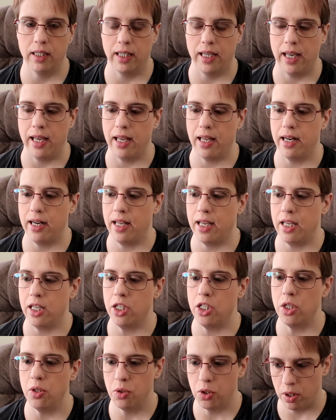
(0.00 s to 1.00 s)
And it
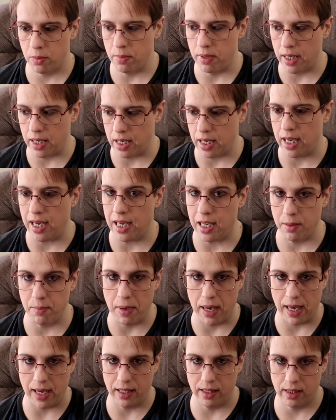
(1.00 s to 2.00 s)
used to be
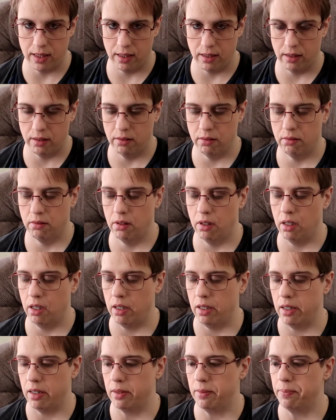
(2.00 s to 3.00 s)
Ebates,
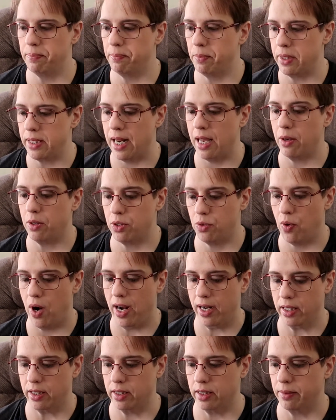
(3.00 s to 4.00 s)
but now it's
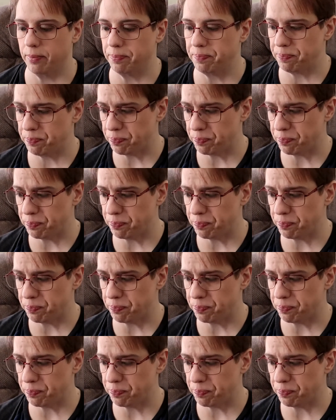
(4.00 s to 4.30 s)
Rakuten.